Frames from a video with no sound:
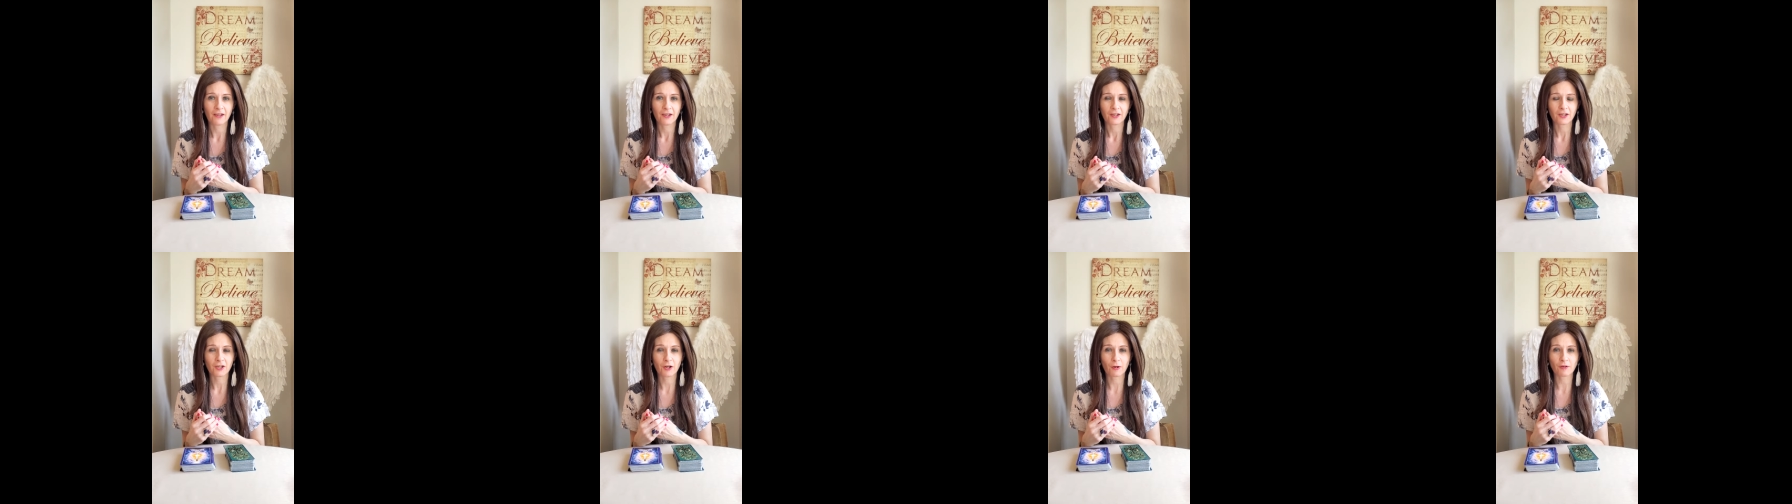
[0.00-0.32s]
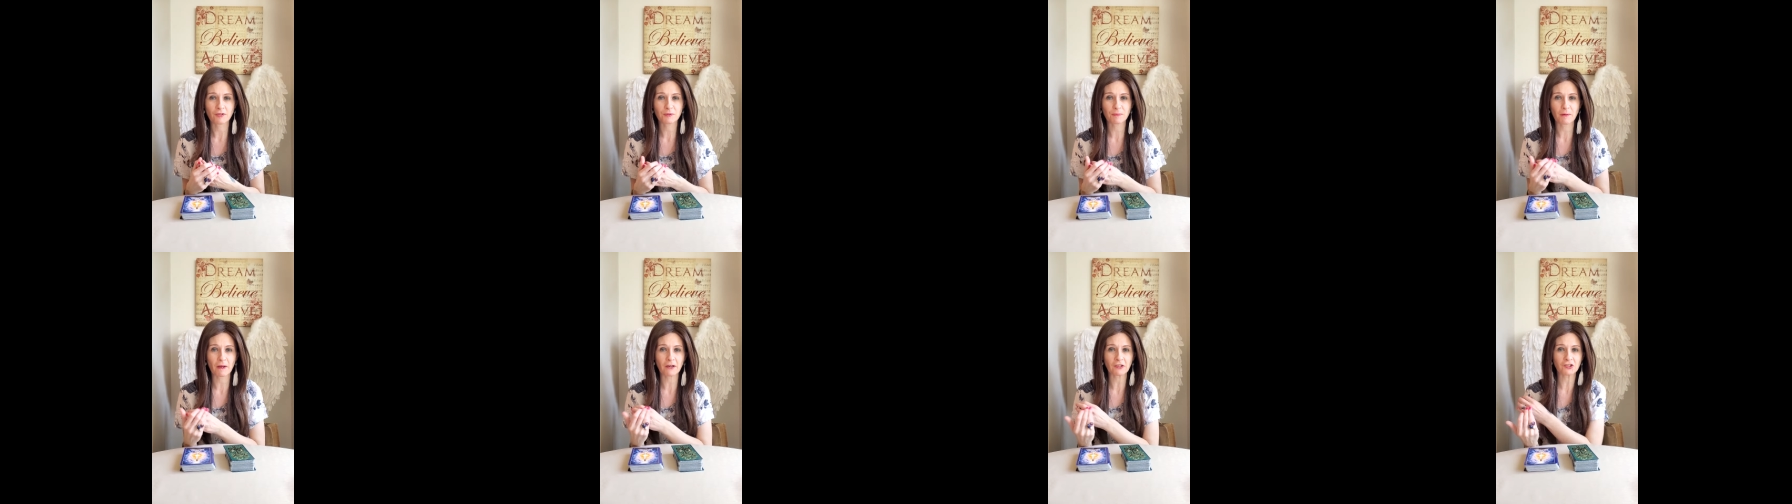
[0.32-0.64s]
you know,
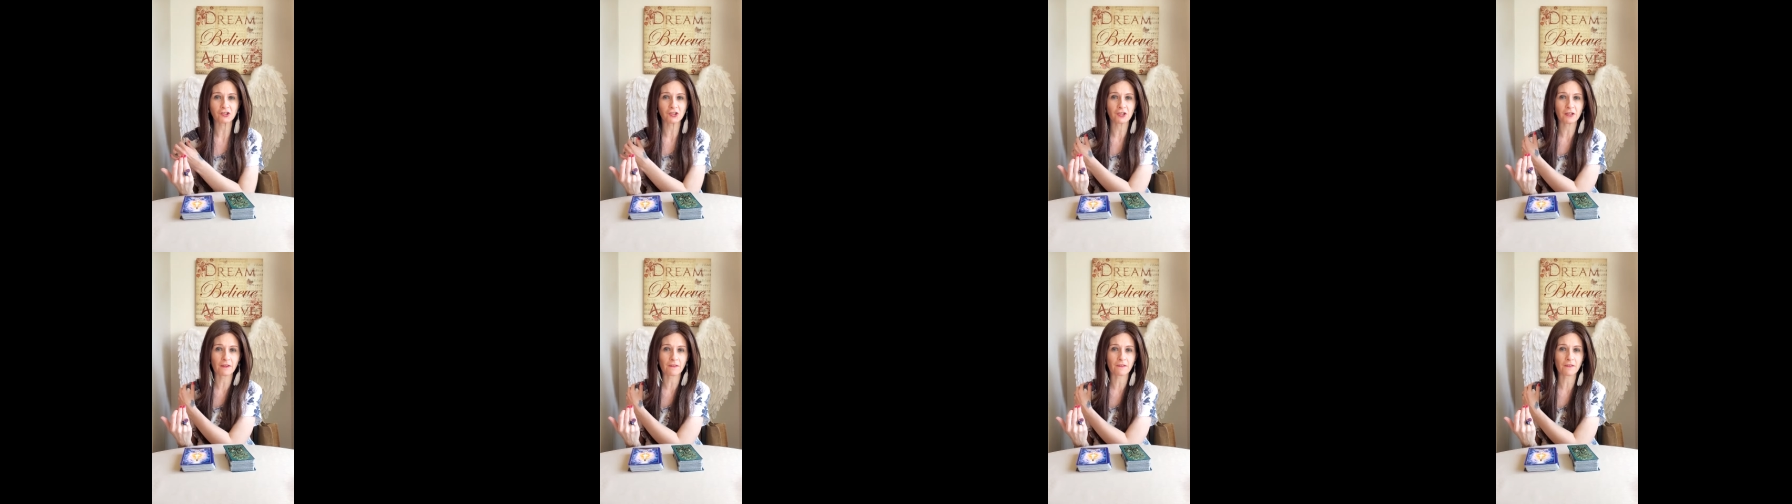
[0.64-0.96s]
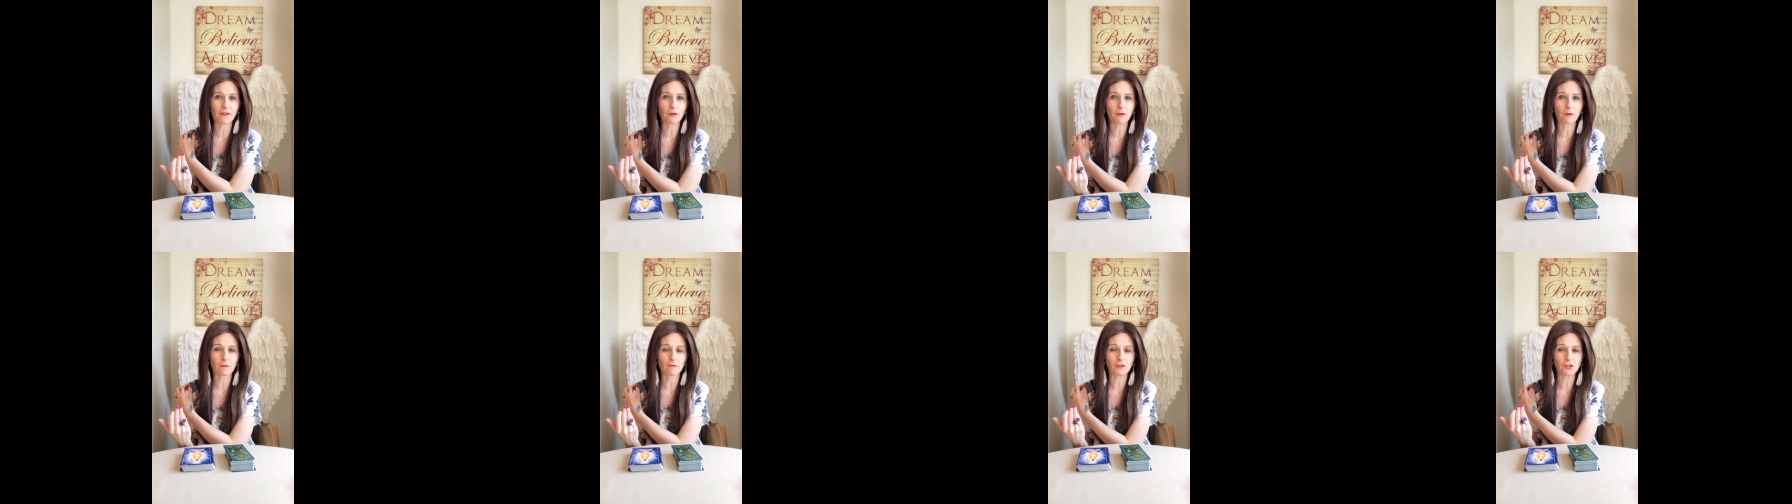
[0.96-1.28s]
especially in
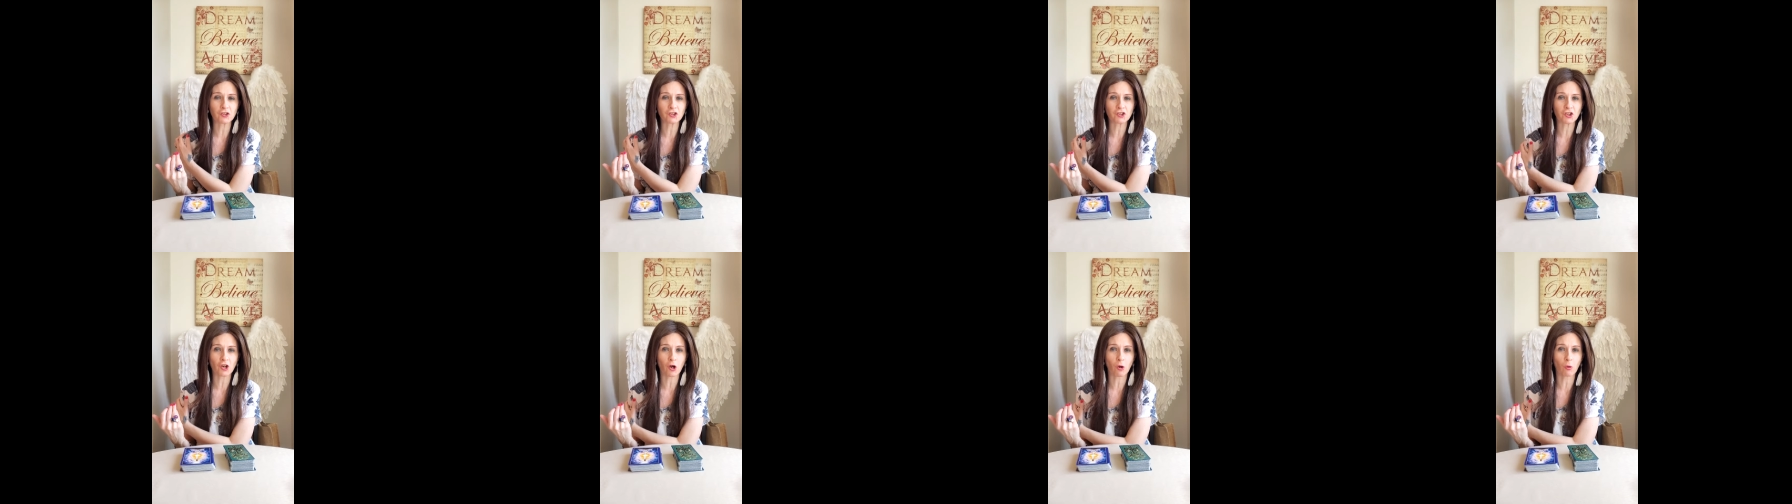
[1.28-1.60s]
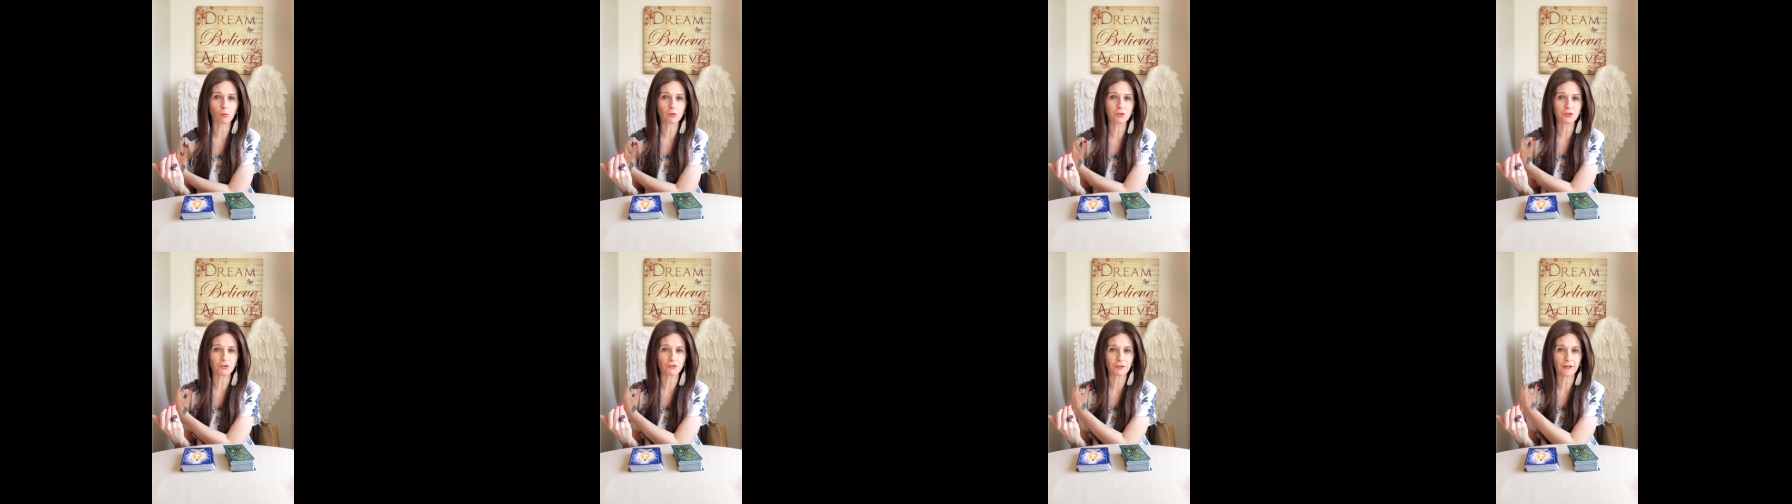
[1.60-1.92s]
the, the
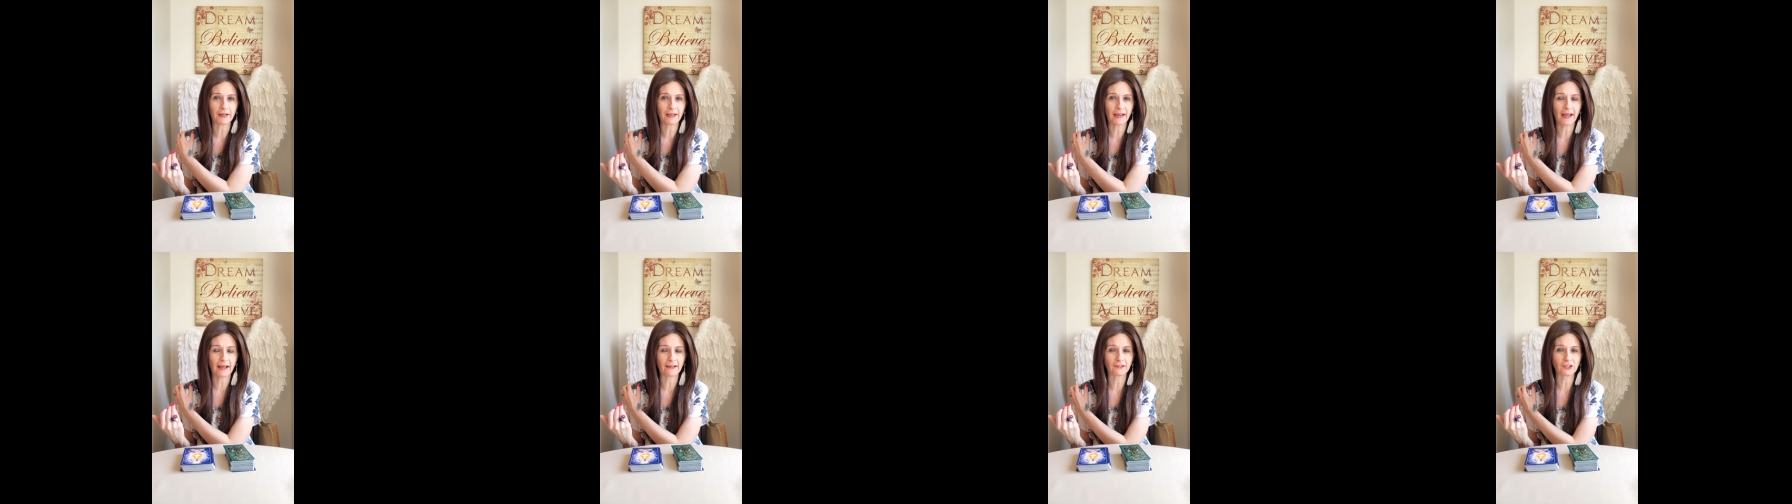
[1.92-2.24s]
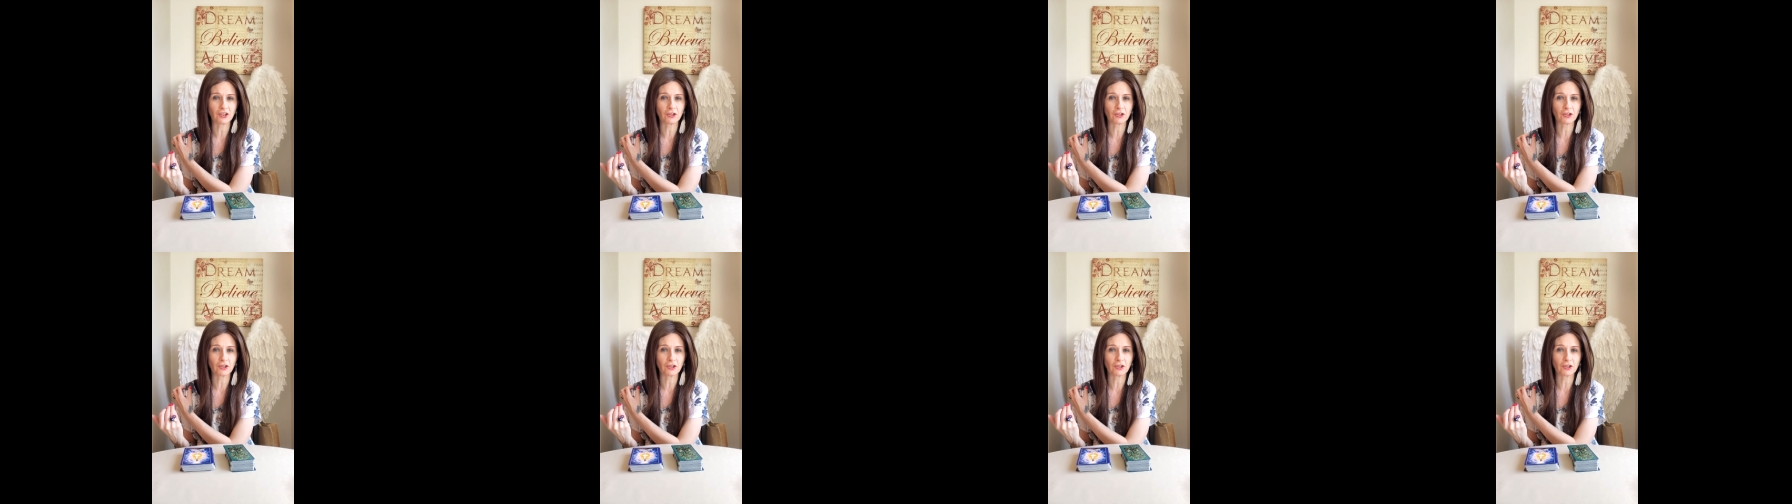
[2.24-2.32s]
shoulder again.